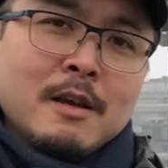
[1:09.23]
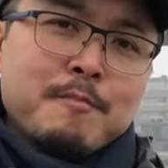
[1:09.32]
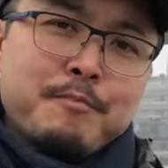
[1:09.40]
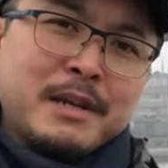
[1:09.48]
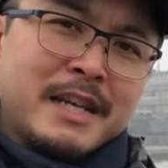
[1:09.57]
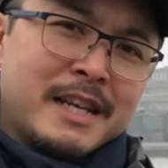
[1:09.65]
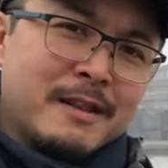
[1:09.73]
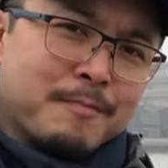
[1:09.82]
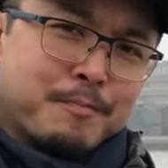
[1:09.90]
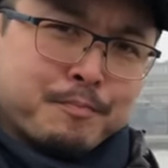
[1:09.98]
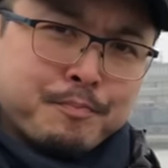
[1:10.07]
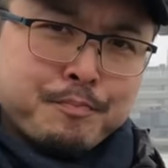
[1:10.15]

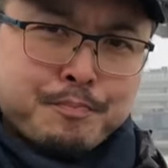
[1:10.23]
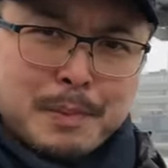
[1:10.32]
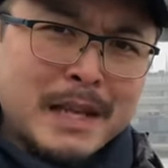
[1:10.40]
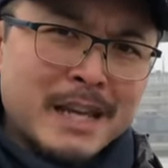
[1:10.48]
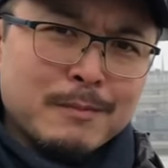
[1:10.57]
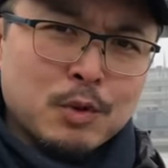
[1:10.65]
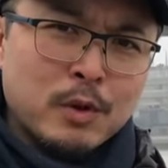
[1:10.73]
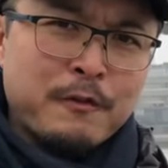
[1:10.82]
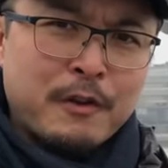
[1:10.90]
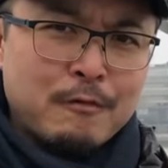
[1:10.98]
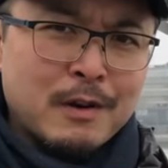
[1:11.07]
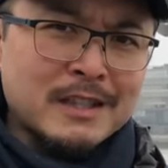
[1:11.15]
Billingham
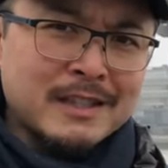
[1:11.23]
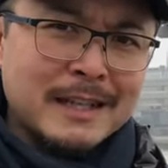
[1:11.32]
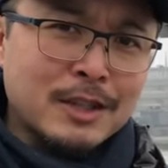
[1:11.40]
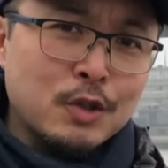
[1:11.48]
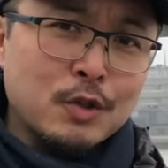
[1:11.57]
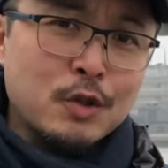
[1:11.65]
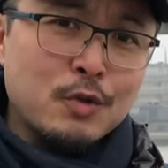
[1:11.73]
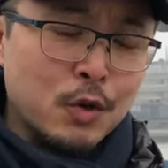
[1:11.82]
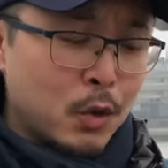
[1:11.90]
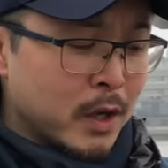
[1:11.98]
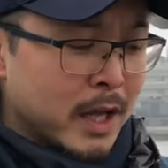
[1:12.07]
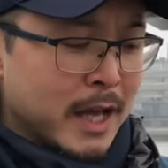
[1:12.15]
25 rucksack to New
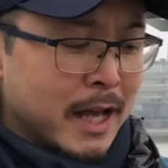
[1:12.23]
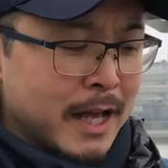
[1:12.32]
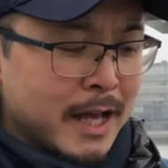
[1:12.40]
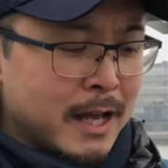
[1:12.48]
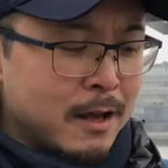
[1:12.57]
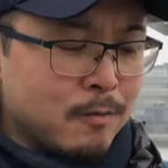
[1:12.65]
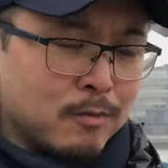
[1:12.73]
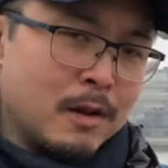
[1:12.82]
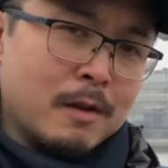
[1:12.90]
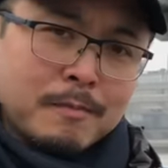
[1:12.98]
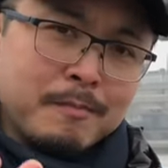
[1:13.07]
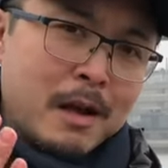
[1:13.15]
York. I
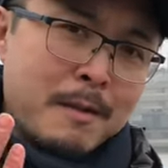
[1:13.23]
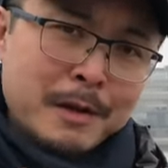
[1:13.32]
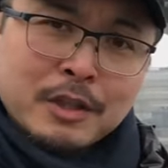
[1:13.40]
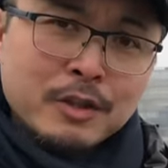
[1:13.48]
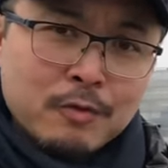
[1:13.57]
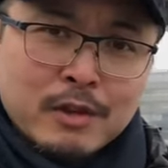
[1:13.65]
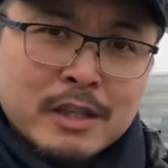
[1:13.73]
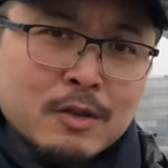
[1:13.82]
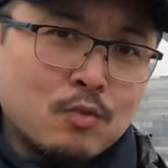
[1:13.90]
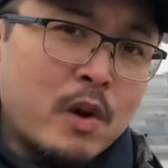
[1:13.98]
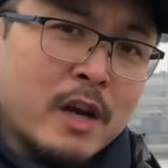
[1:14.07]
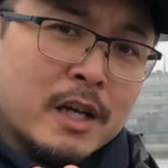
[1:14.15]
mentioned the reasons
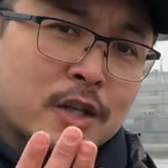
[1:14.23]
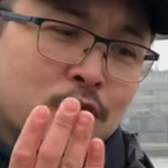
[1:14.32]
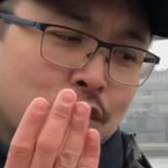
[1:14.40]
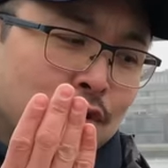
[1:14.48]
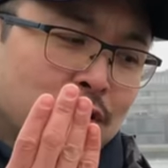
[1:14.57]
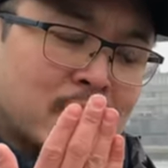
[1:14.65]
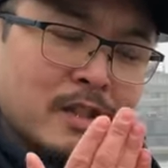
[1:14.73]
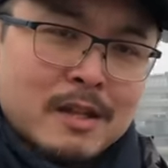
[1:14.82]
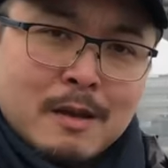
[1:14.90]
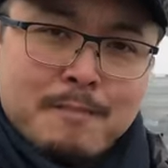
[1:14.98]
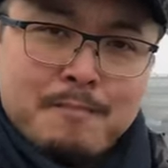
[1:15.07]
why I use the